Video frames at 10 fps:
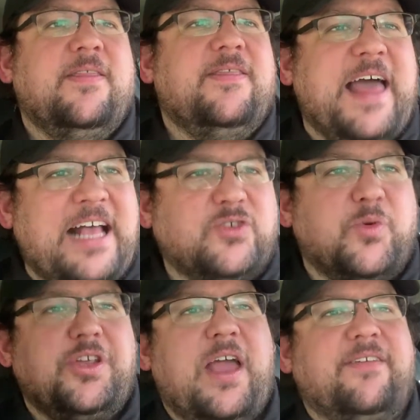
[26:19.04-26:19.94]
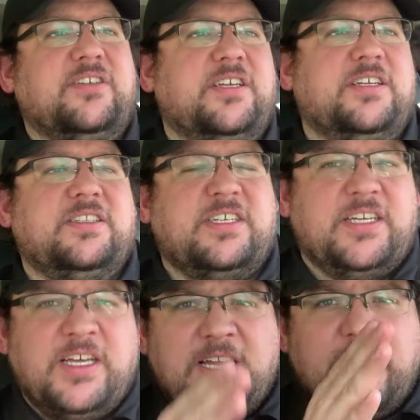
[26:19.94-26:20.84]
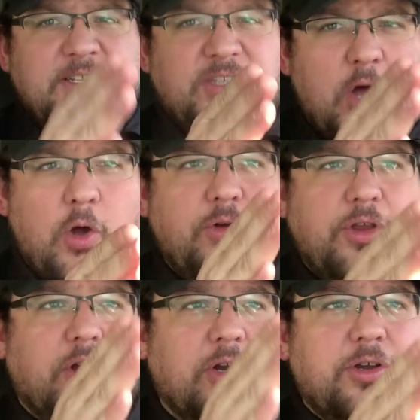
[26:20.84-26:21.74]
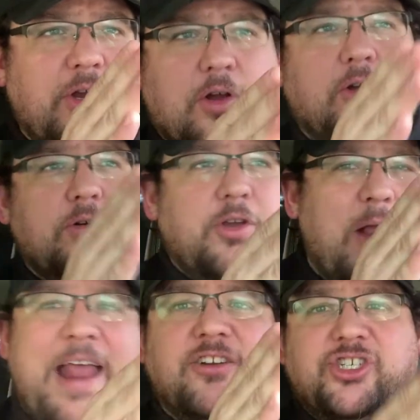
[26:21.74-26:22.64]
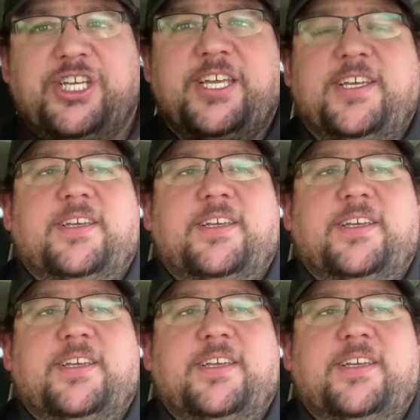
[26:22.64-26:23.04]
That's where you have to hone your energy.